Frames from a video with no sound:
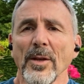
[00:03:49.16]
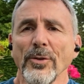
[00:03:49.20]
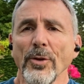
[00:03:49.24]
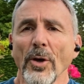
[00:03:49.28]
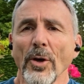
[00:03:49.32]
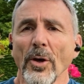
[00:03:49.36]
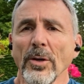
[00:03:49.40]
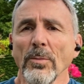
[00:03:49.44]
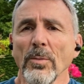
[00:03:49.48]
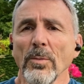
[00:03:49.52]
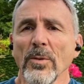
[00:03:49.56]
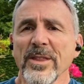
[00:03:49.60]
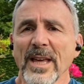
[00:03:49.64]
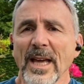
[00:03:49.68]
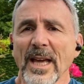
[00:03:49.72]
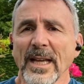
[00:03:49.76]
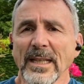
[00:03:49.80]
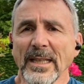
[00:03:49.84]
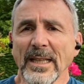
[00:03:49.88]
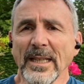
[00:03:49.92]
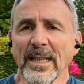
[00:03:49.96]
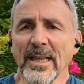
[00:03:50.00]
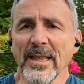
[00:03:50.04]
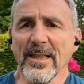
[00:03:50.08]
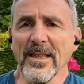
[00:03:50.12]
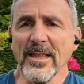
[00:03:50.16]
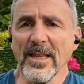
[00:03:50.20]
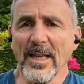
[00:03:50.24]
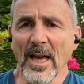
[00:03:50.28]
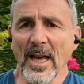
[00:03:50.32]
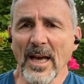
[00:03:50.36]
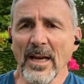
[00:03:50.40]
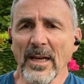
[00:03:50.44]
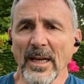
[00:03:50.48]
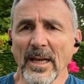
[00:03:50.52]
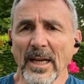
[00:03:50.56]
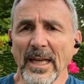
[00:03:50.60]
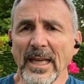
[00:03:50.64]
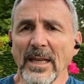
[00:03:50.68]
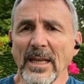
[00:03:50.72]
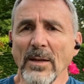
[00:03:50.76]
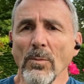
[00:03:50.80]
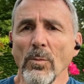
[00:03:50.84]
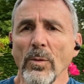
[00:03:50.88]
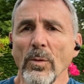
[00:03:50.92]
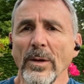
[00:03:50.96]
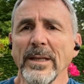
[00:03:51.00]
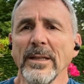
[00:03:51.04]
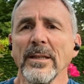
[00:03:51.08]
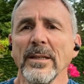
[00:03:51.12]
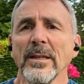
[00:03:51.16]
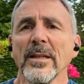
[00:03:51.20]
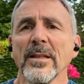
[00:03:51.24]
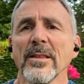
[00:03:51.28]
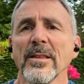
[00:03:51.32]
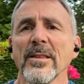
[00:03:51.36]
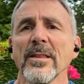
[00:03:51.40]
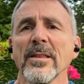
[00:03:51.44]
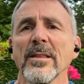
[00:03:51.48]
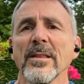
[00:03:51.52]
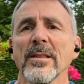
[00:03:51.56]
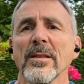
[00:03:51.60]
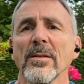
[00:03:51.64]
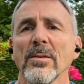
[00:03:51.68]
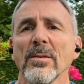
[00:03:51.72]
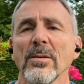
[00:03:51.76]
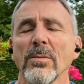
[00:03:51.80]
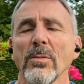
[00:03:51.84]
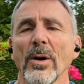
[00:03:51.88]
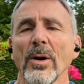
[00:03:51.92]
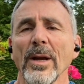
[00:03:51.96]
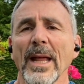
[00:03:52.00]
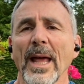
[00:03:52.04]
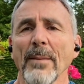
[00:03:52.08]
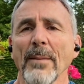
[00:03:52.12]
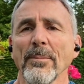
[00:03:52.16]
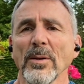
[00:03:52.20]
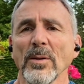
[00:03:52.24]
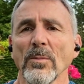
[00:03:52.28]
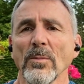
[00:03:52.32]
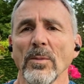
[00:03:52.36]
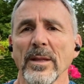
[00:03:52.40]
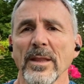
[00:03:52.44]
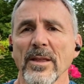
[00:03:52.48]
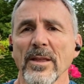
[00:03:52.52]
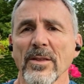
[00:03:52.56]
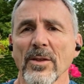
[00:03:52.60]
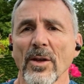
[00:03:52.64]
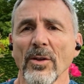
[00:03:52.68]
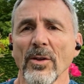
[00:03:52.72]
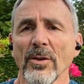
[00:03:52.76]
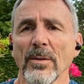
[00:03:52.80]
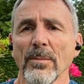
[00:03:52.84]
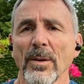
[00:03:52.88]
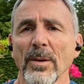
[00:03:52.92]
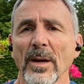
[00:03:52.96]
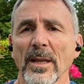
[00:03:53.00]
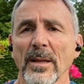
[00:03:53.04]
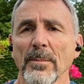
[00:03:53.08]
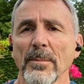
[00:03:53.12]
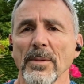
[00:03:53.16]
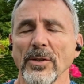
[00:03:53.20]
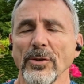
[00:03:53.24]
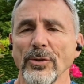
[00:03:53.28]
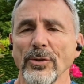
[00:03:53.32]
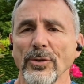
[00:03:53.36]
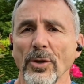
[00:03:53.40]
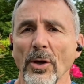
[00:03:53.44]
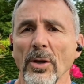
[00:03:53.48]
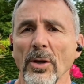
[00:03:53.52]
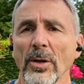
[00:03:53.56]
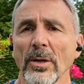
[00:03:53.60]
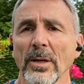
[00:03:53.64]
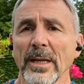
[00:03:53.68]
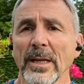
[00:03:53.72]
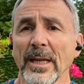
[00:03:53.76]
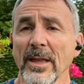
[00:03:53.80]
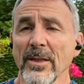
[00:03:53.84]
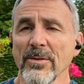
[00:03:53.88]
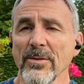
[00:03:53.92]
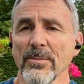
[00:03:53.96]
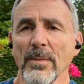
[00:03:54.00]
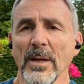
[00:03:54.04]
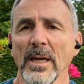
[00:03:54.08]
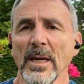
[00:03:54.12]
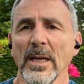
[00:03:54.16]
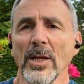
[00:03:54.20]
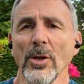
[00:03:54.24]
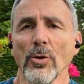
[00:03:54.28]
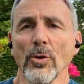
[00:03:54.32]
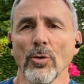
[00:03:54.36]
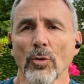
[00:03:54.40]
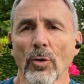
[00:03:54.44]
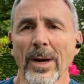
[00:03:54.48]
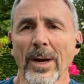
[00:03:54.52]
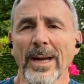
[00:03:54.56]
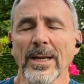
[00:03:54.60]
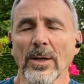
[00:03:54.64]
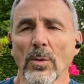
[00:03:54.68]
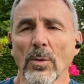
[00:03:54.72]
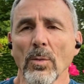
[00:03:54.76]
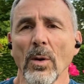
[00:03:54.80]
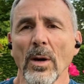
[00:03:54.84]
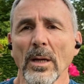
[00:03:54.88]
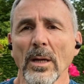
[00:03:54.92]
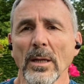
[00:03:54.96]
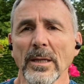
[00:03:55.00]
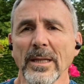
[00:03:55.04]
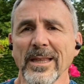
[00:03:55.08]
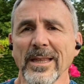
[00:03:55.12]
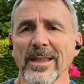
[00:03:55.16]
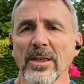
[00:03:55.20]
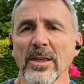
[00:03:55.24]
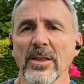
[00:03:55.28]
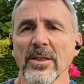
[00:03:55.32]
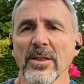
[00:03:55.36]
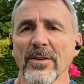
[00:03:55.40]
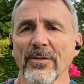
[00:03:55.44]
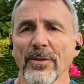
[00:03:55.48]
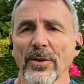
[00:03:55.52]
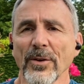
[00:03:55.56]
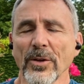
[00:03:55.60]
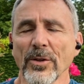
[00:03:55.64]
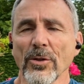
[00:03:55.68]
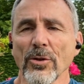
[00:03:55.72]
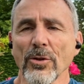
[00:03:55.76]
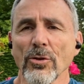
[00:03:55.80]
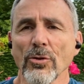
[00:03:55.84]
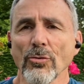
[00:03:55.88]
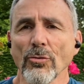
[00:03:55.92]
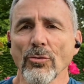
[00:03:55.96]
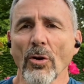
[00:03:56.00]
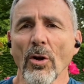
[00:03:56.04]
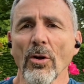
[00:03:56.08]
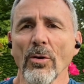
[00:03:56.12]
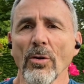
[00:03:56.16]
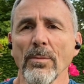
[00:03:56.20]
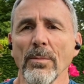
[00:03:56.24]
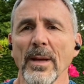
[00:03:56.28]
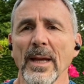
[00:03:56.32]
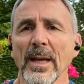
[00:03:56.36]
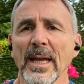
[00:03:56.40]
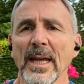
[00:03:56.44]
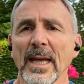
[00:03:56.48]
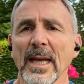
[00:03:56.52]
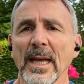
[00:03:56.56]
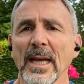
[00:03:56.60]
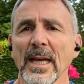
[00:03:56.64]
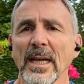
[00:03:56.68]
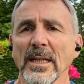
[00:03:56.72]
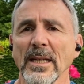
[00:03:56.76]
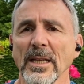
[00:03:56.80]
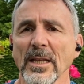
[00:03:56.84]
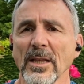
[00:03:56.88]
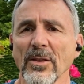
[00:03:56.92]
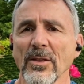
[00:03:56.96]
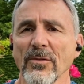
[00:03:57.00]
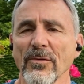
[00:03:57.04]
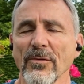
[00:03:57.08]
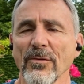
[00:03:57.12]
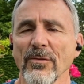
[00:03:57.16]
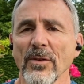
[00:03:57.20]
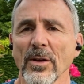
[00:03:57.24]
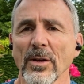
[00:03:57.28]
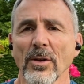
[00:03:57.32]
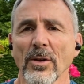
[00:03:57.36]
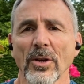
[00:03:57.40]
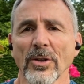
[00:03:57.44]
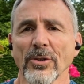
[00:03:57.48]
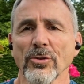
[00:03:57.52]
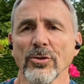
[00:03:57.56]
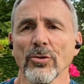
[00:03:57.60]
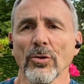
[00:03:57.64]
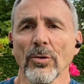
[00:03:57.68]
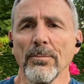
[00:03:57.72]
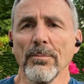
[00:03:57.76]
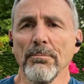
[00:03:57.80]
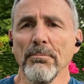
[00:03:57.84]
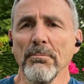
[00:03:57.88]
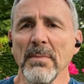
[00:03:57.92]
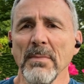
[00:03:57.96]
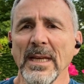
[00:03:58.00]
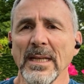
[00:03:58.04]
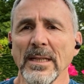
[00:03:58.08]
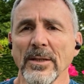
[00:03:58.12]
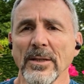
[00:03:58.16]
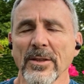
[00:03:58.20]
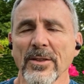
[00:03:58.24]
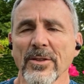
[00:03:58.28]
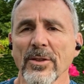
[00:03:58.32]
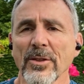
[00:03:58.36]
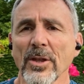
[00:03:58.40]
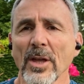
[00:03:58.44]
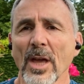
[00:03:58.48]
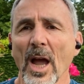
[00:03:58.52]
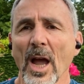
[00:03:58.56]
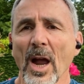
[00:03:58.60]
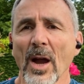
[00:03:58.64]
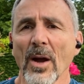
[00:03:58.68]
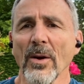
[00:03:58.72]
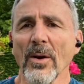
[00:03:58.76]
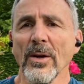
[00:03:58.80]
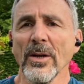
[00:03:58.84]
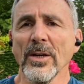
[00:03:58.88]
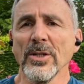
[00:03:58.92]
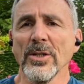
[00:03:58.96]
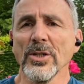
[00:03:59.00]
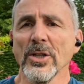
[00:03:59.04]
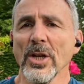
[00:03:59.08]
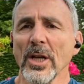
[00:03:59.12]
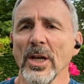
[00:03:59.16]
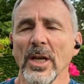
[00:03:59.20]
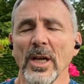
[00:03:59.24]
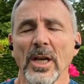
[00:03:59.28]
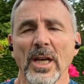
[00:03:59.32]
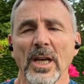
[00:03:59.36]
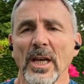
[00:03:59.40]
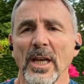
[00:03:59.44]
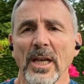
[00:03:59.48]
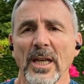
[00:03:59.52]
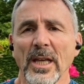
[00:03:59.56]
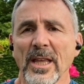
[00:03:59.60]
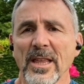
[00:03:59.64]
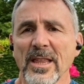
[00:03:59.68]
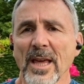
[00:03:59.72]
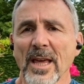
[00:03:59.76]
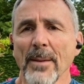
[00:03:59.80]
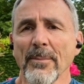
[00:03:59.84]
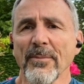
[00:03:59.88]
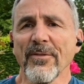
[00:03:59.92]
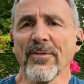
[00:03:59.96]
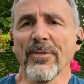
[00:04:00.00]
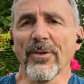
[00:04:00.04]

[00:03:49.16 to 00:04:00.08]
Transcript: Donald was 8 years younger. He witnessed what happened with his older brother, but Donald has many great qualities. He's a very strong man. He's got tremendous courage. He's up